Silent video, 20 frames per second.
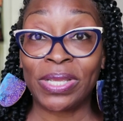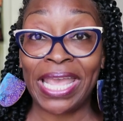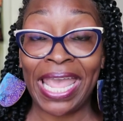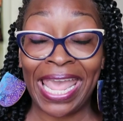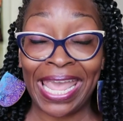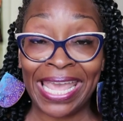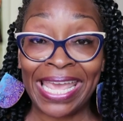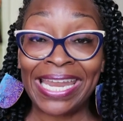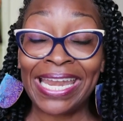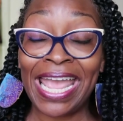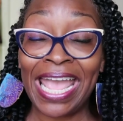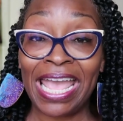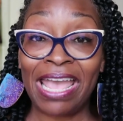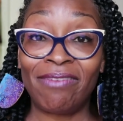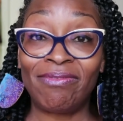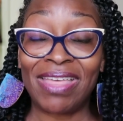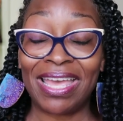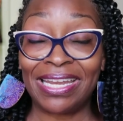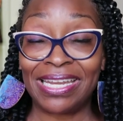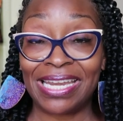can
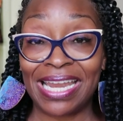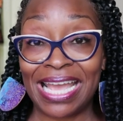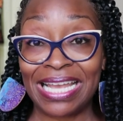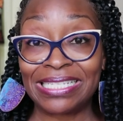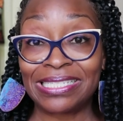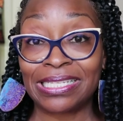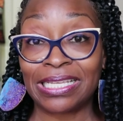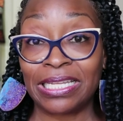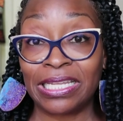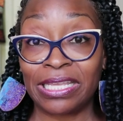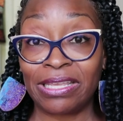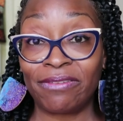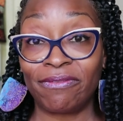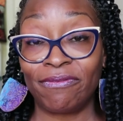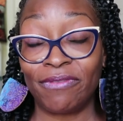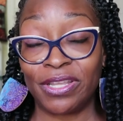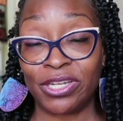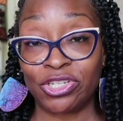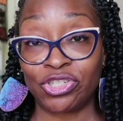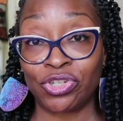have that nice clean
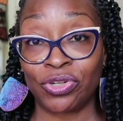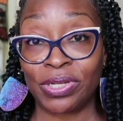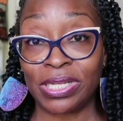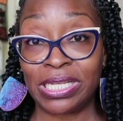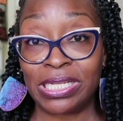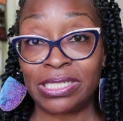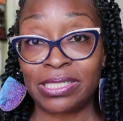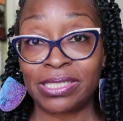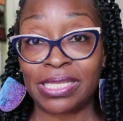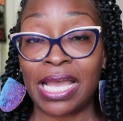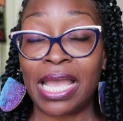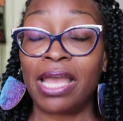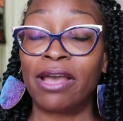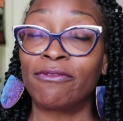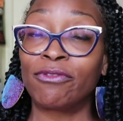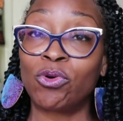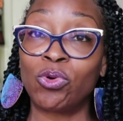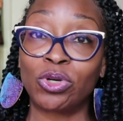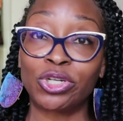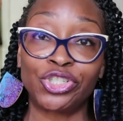finish on the inside.
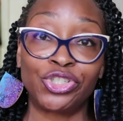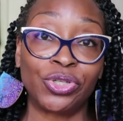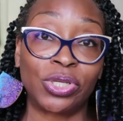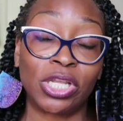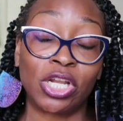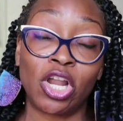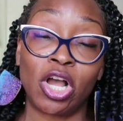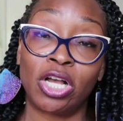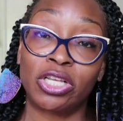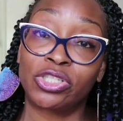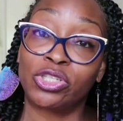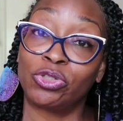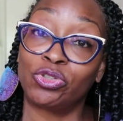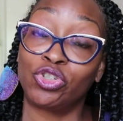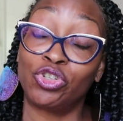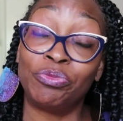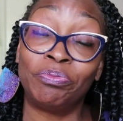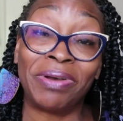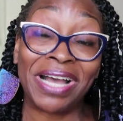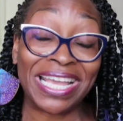Of course, you can also
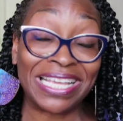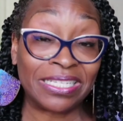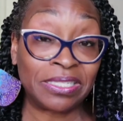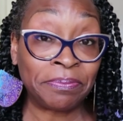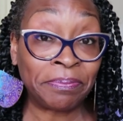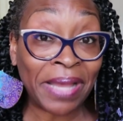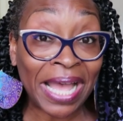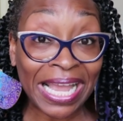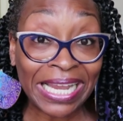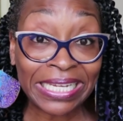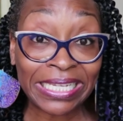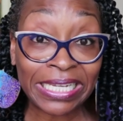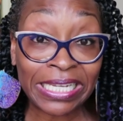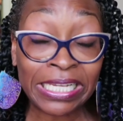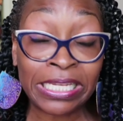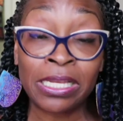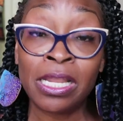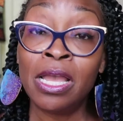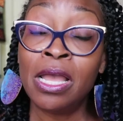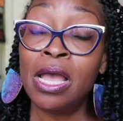do bias
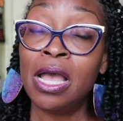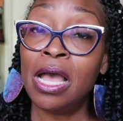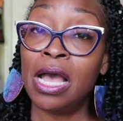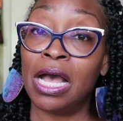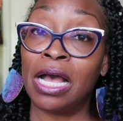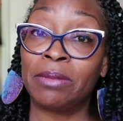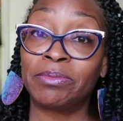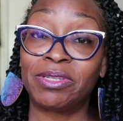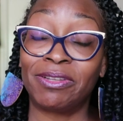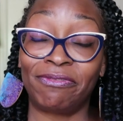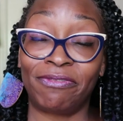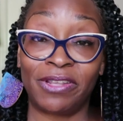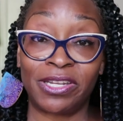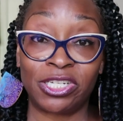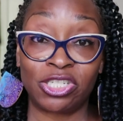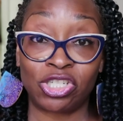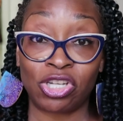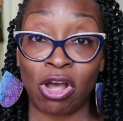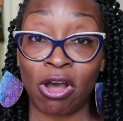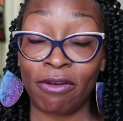binding to
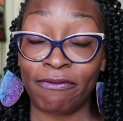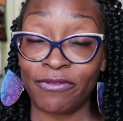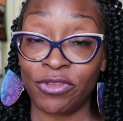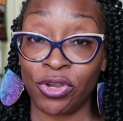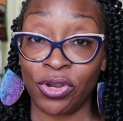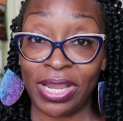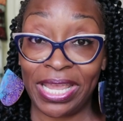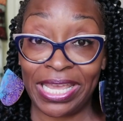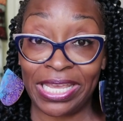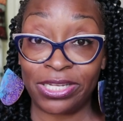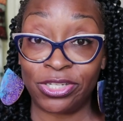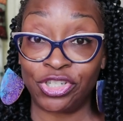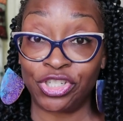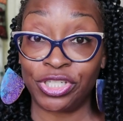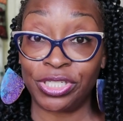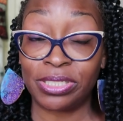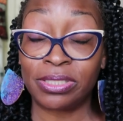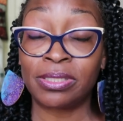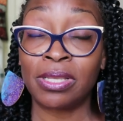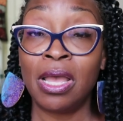finish off your
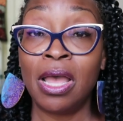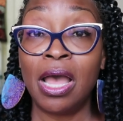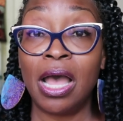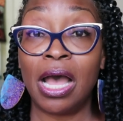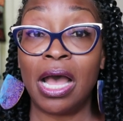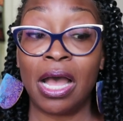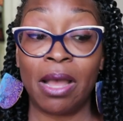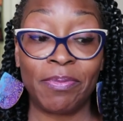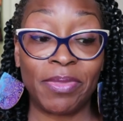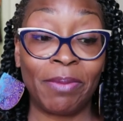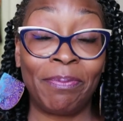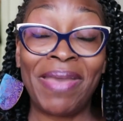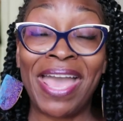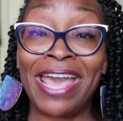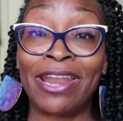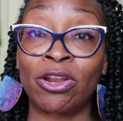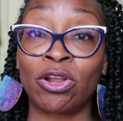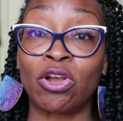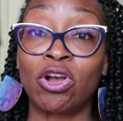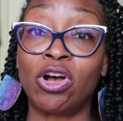edges. The
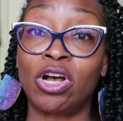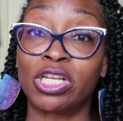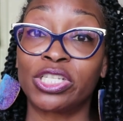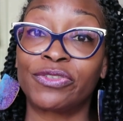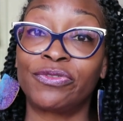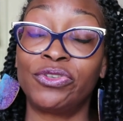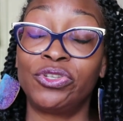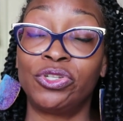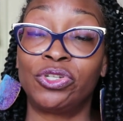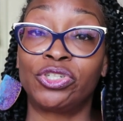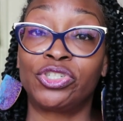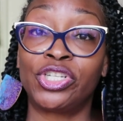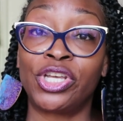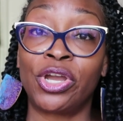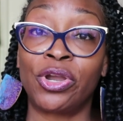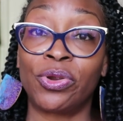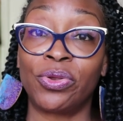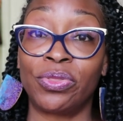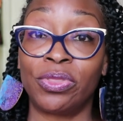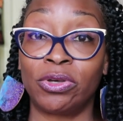pattern calls for you to
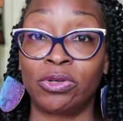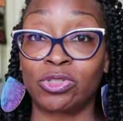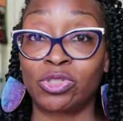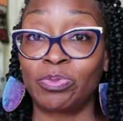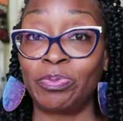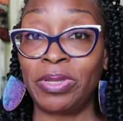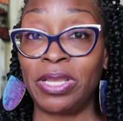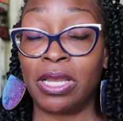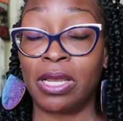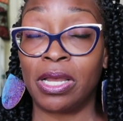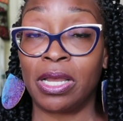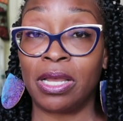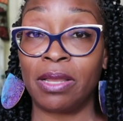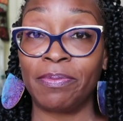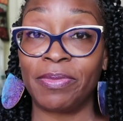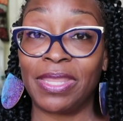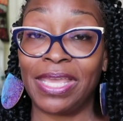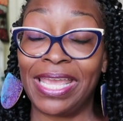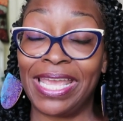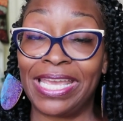turn those
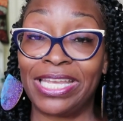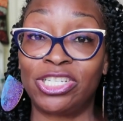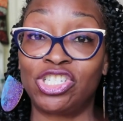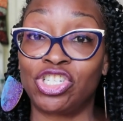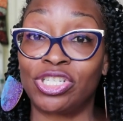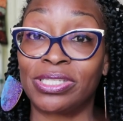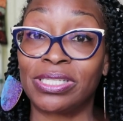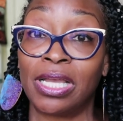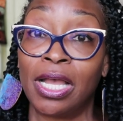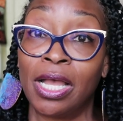the edges